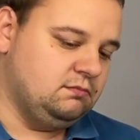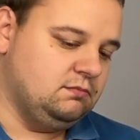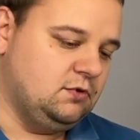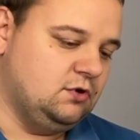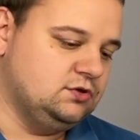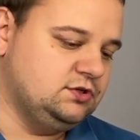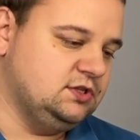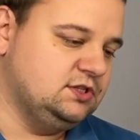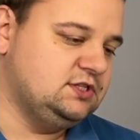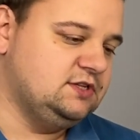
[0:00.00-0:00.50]

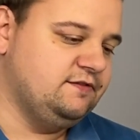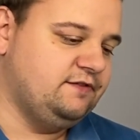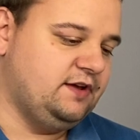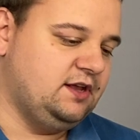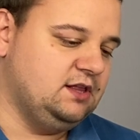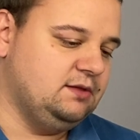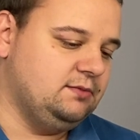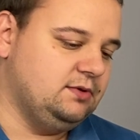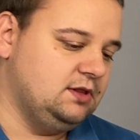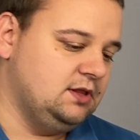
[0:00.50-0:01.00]
models
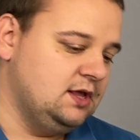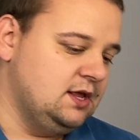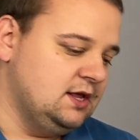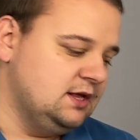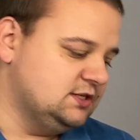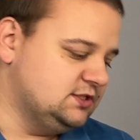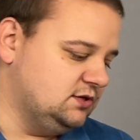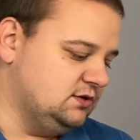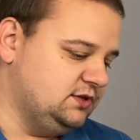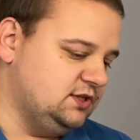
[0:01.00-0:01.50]
available.
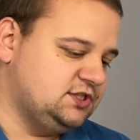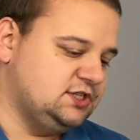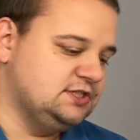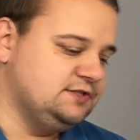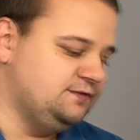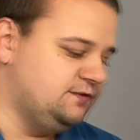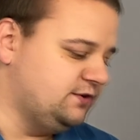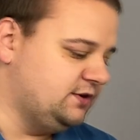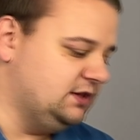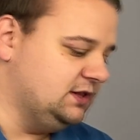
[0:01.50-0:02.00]
So this
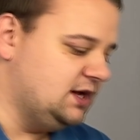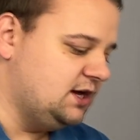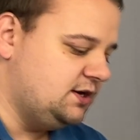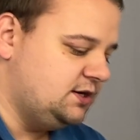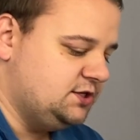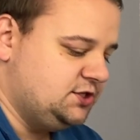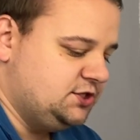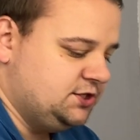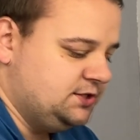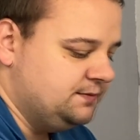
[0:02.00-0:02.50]
is for a
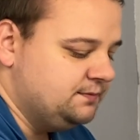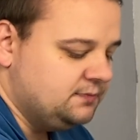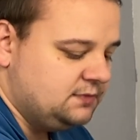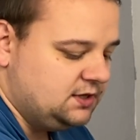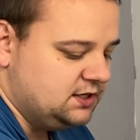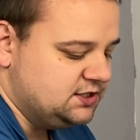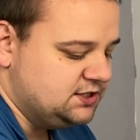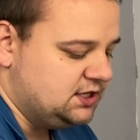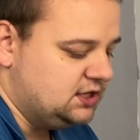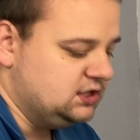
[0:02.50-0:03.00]
large
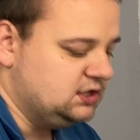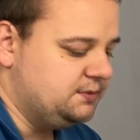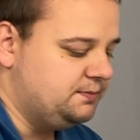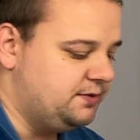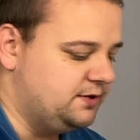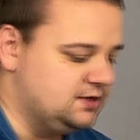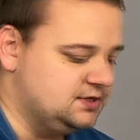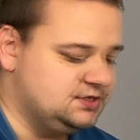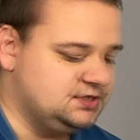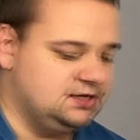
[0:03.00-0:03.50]
adult
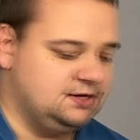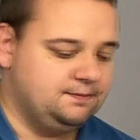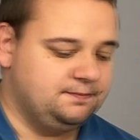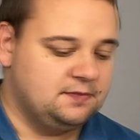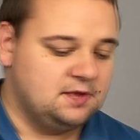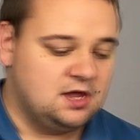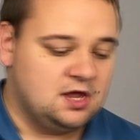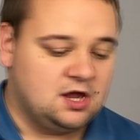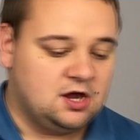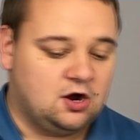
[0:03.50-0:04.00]
person.
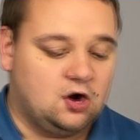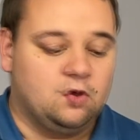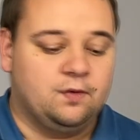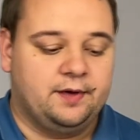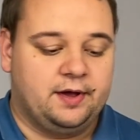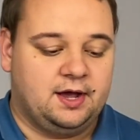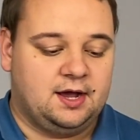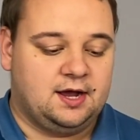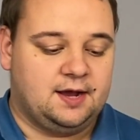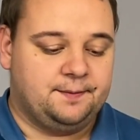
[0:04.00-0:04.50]
Oh,
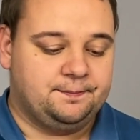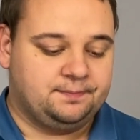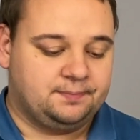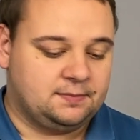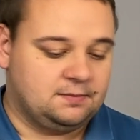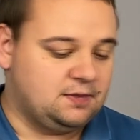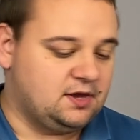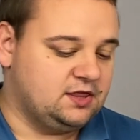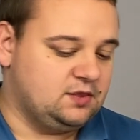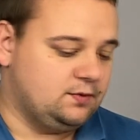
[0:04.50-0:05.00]

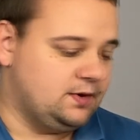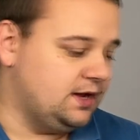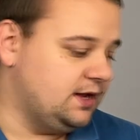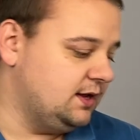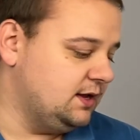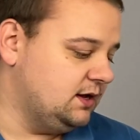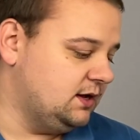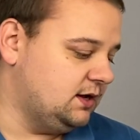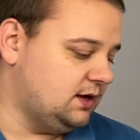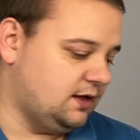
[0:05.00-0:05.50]
by the way,
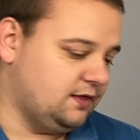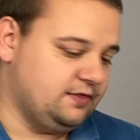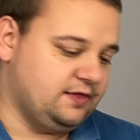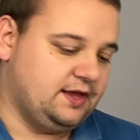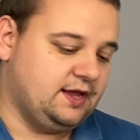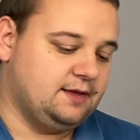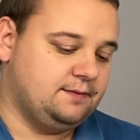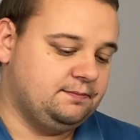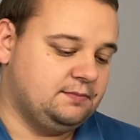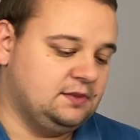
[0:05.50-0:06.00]

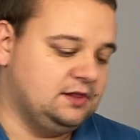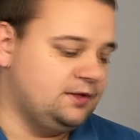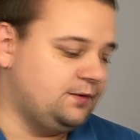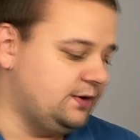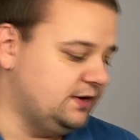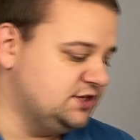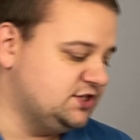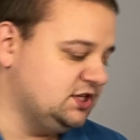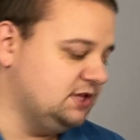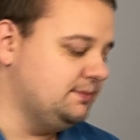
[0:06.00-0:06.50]
the
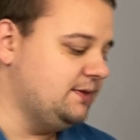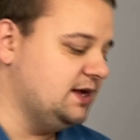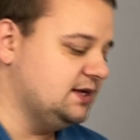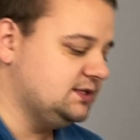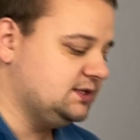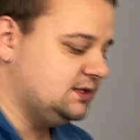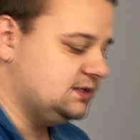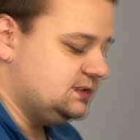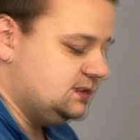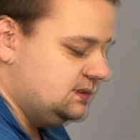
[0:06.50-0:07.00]
laryngeal
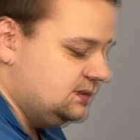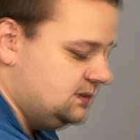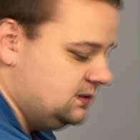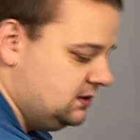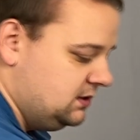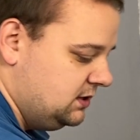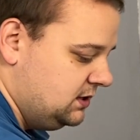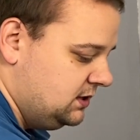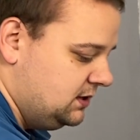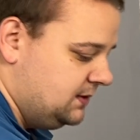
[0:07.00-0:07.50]
masks
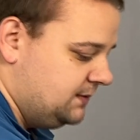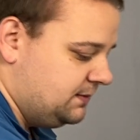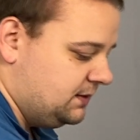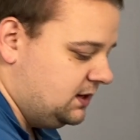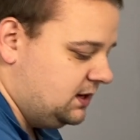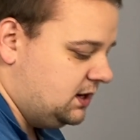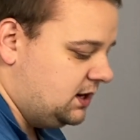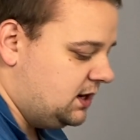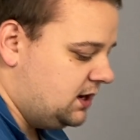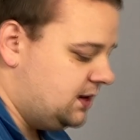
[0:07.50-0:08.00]

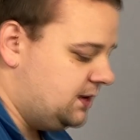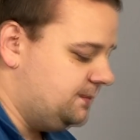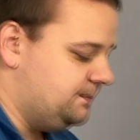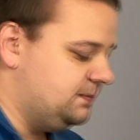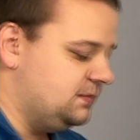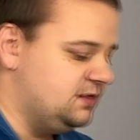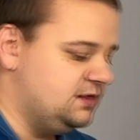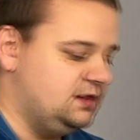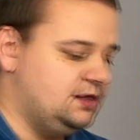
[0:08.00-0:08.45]
are